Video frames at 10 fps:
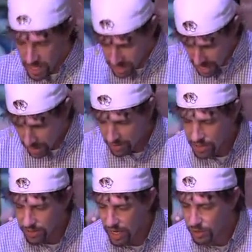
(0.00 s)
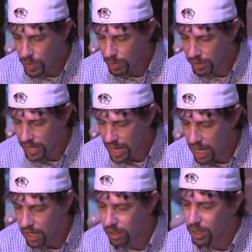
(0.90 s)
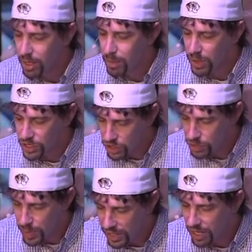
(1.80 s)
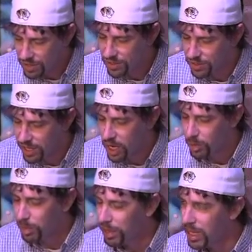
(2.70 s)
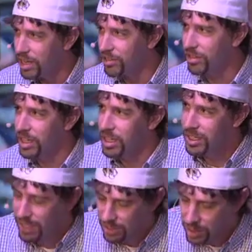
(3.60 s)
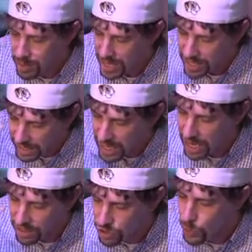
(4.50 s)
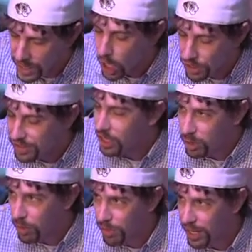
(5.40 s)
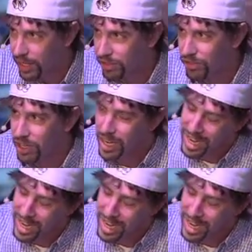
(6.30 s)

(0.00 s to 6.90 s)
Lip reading: Yes, he sends people to hell, but just because it's a terrible place doesn't mean that God is doing all the terrible things.